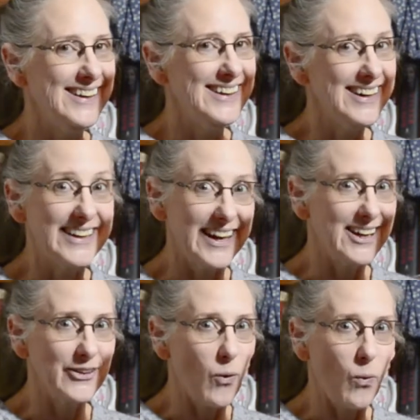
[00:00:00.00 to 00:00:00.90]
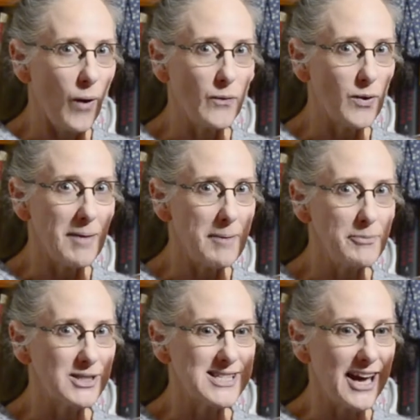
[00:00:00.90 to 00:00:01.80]
Again, why were my
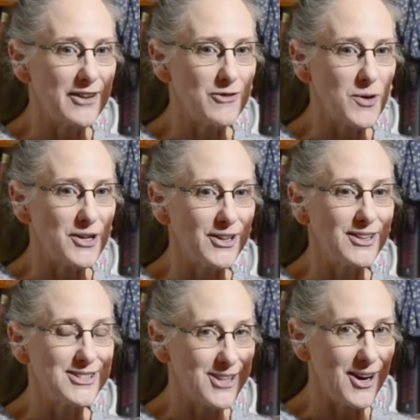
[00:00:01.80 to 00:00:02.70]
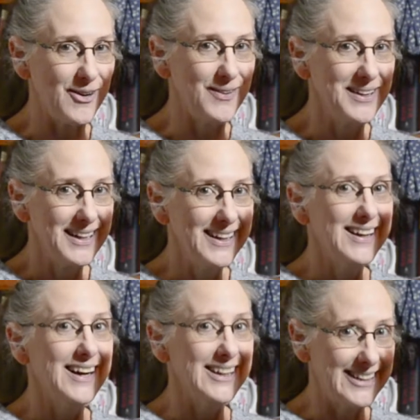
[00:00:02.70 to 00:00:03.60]
books out of order? So,
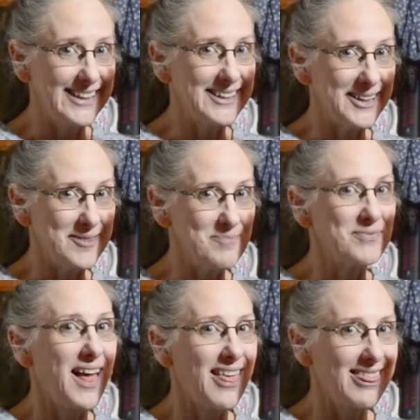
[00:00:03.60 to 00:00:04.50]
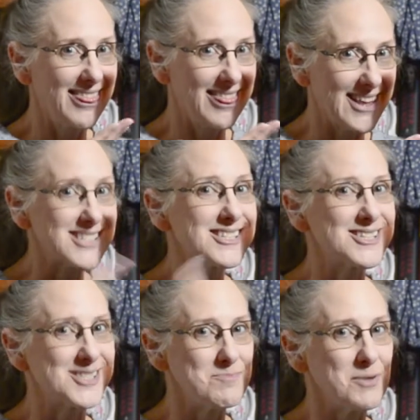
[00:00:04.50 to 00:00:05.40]
addendum. This
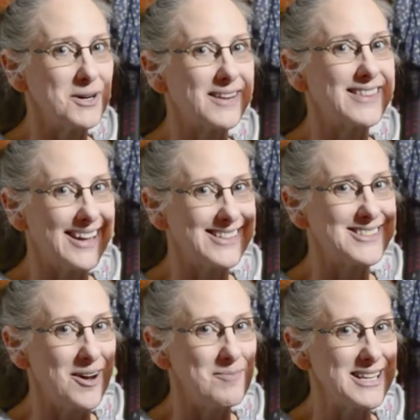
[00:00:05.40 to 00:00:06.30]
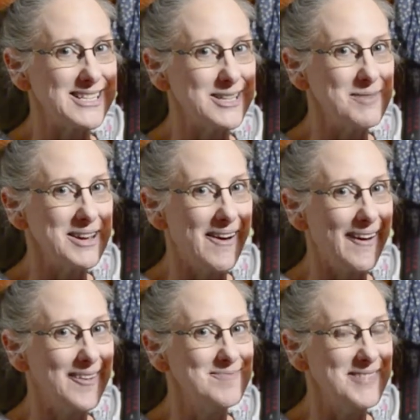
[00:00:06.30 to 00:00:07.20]
is the book that is on my
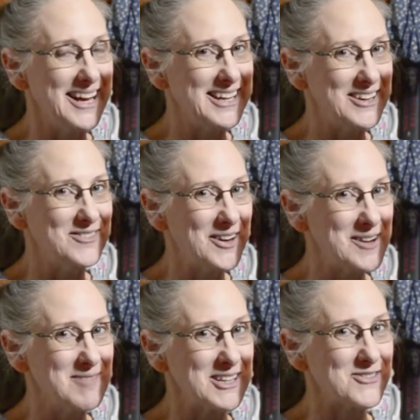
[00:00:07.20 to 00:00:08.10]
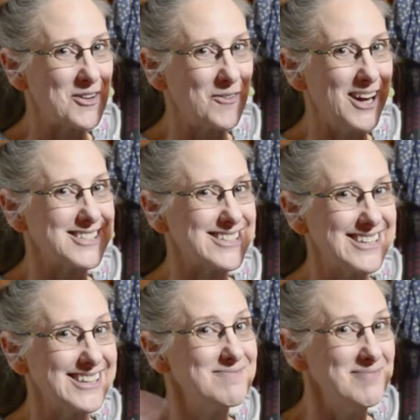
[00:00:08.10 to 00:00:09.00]
TBR. Thank you very much for
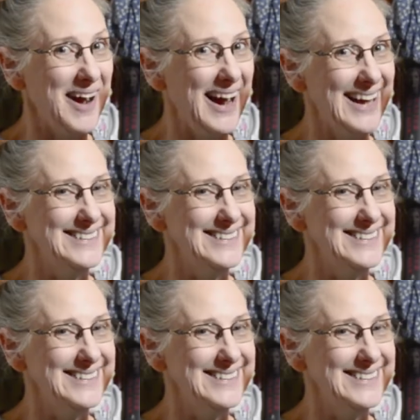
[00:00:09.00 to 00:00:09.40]
watching. Bye.